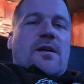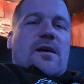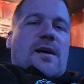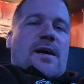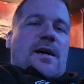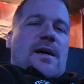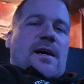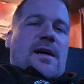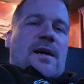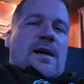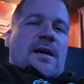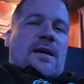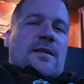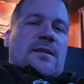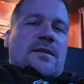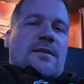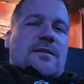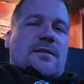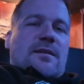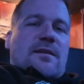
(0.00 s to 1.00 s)

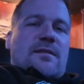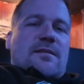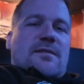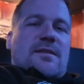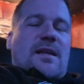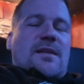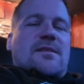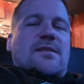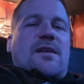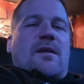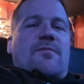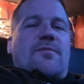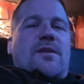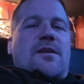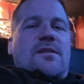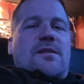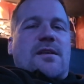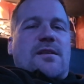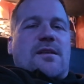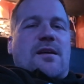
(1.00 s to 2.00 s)
and that's
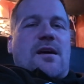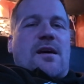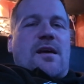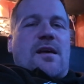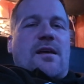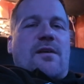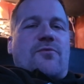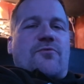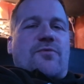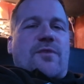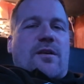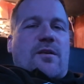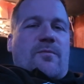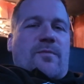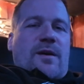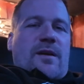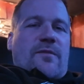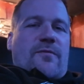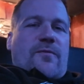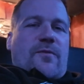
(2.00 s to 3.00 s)
something that I
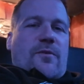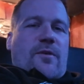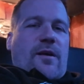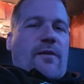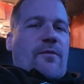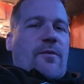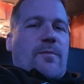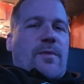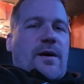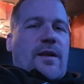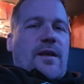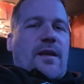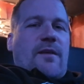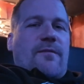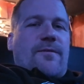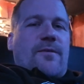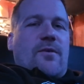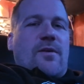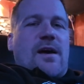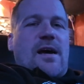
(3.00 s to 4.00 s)
recommend for everybody.
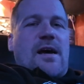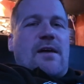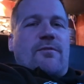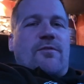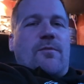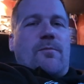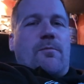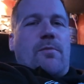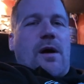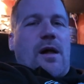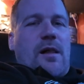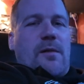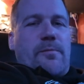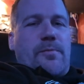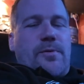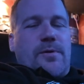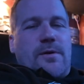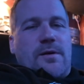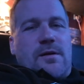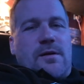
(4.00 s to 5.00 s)
If you have the bulb